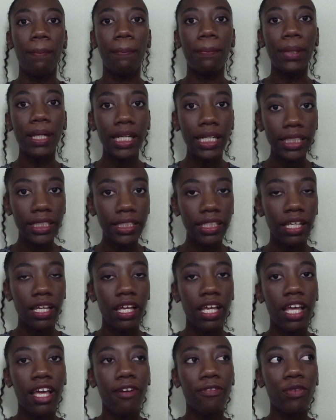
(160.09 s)
But
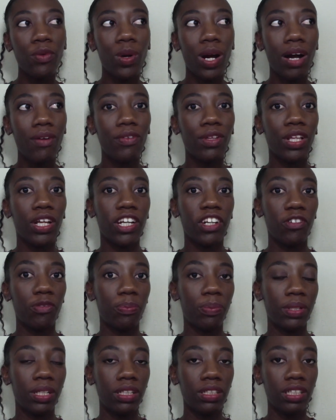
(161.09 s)
if you have a lot of
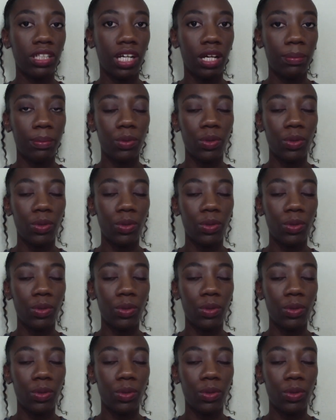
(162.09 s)
buildup,